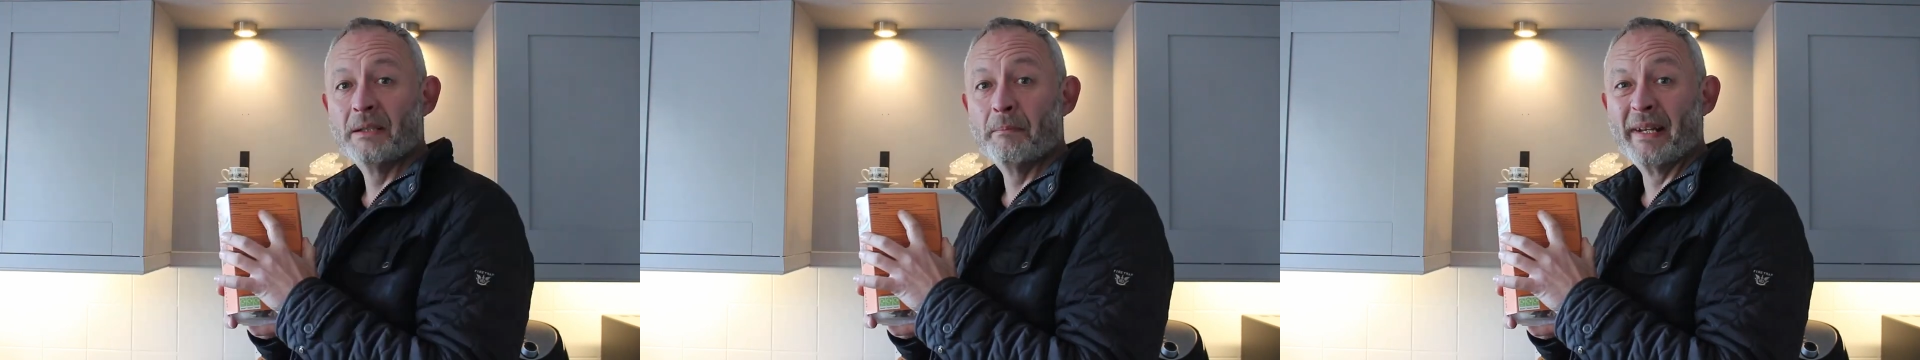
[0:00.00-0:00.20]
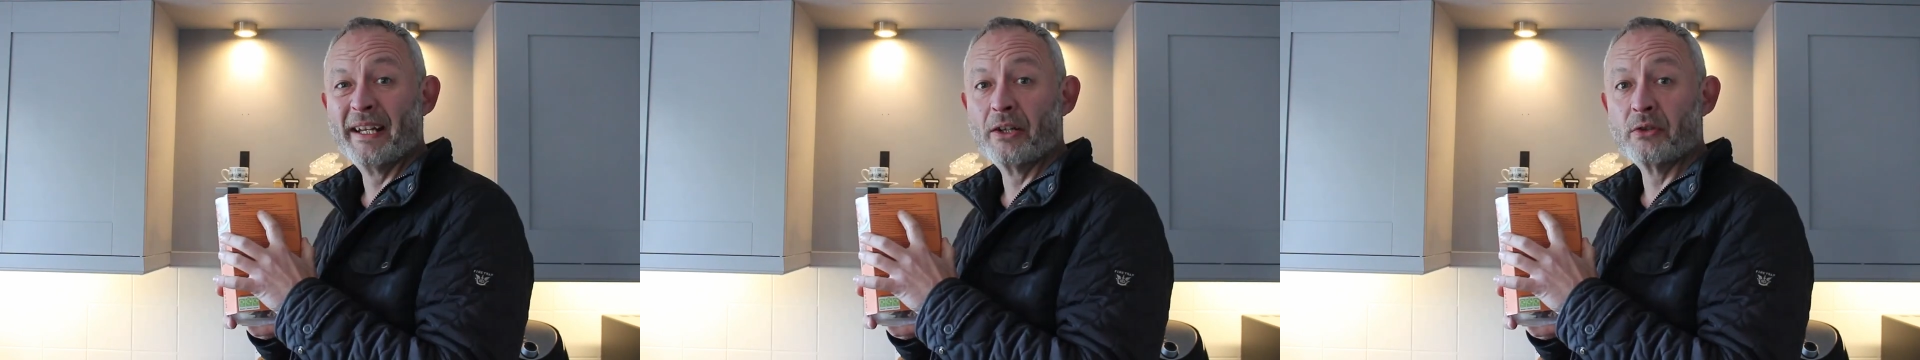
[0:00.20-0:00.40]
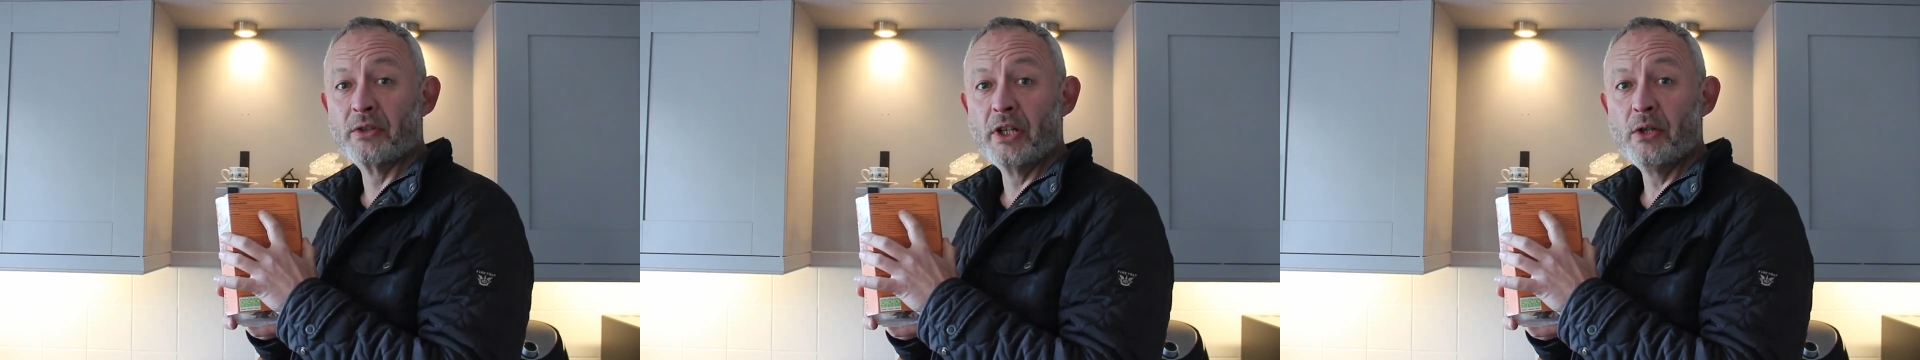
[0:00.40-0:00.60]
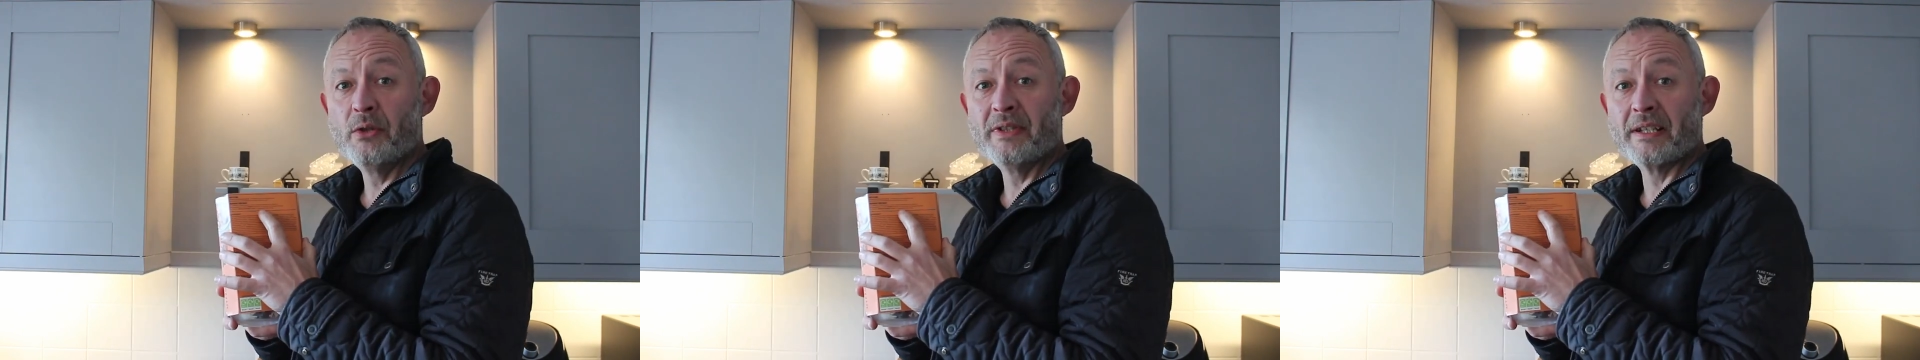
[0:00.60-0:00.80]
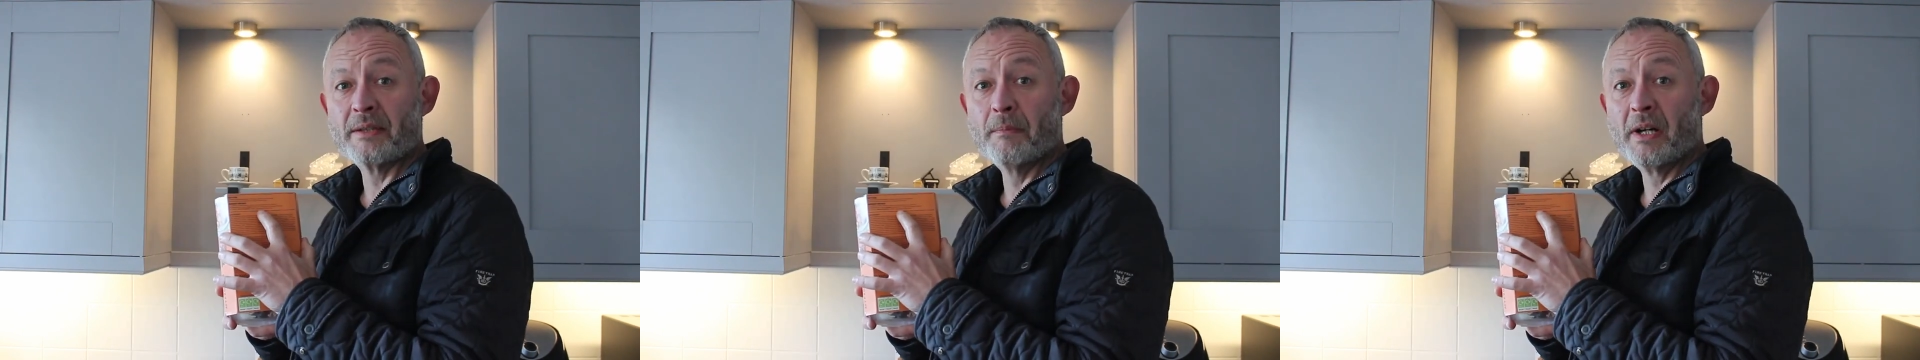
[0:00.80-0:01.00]
Bit of good
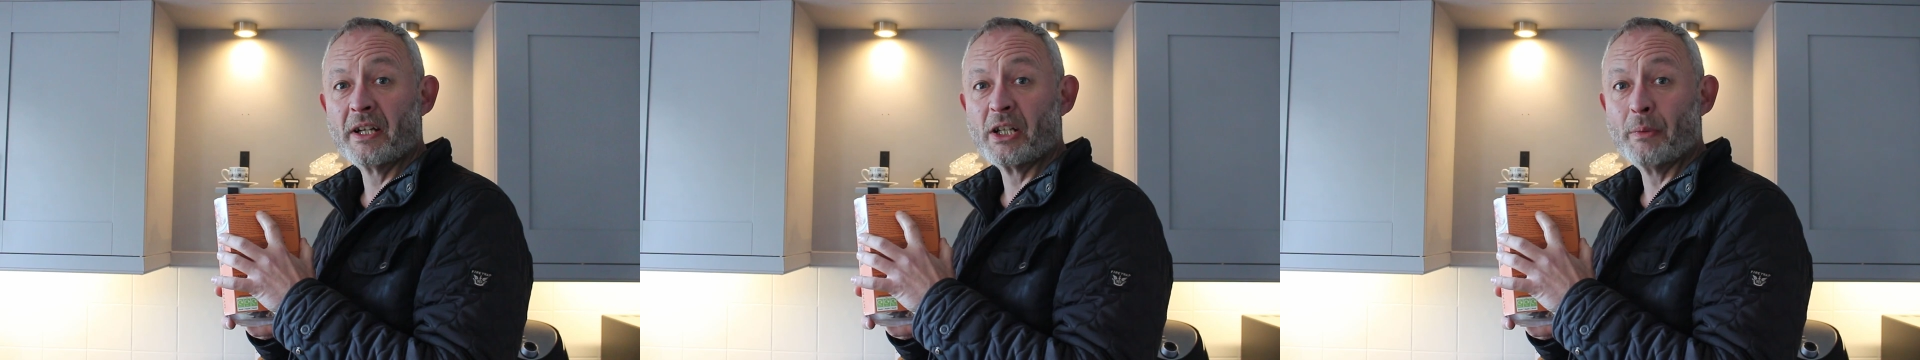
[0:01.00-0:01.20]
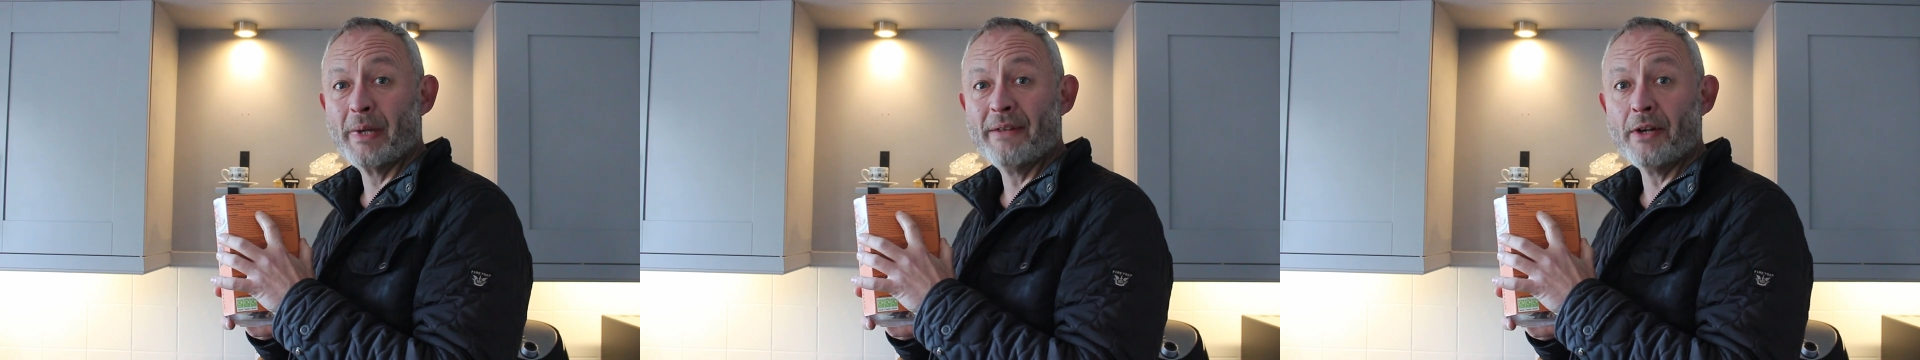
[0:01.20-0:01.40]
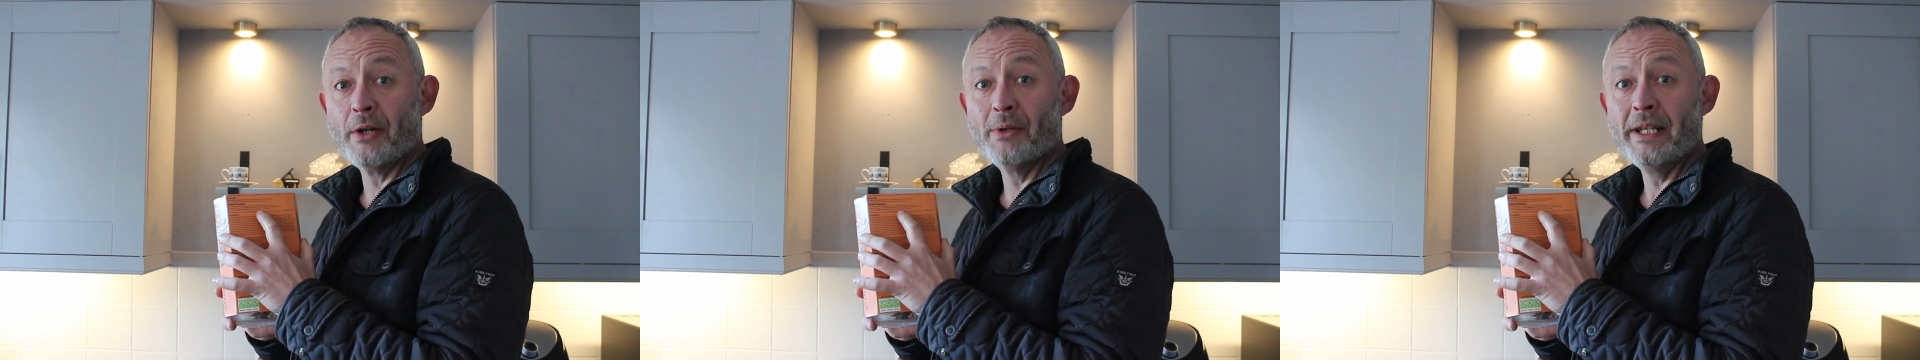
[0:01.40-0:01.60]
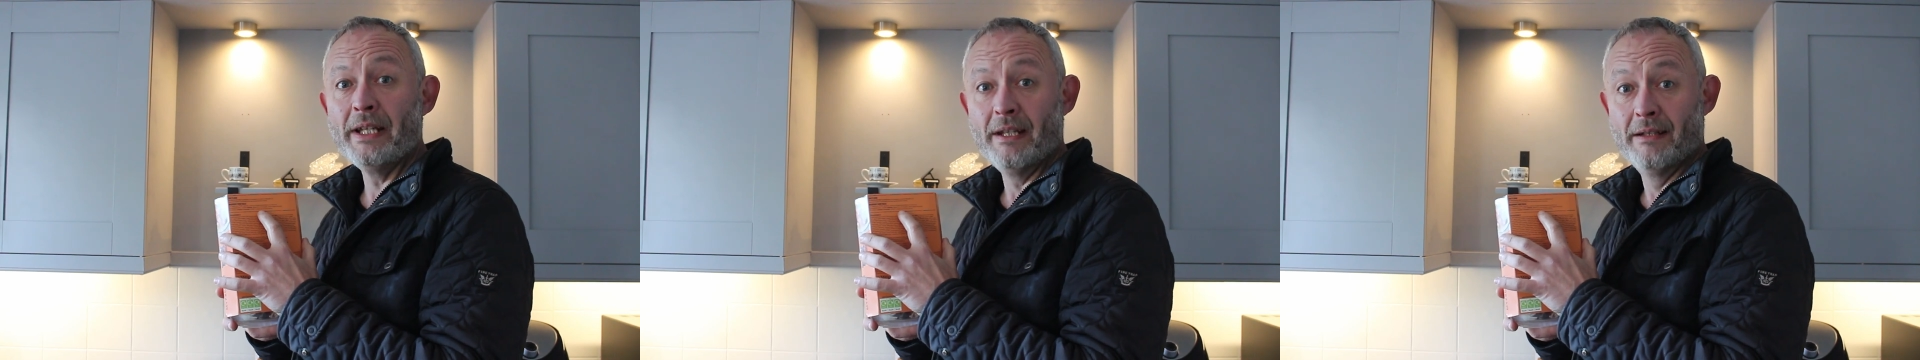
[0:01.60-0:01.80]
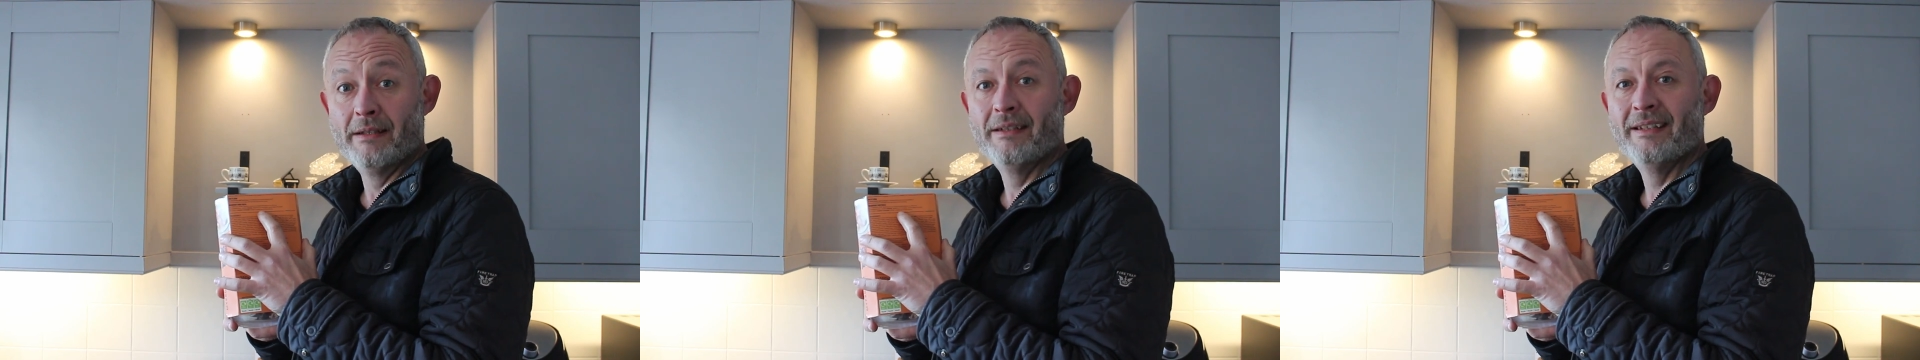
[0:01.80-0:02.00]
news, it's microwave only